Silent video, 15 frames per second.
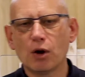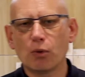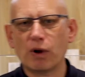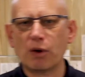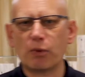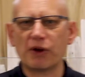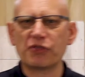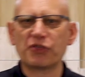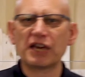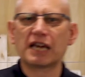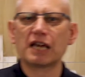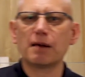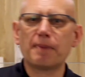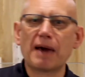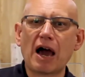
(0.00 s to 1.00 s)
where we're
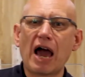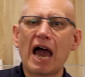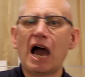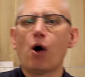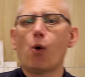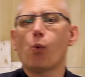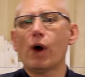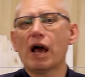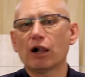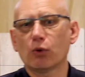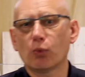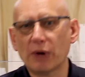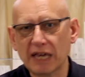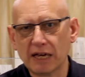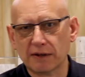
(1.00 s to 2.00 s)
thinking about how well
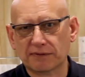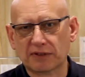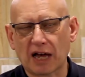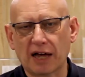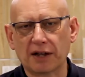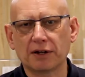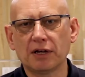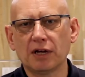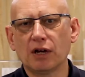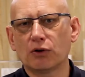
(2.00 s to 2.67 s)
we have done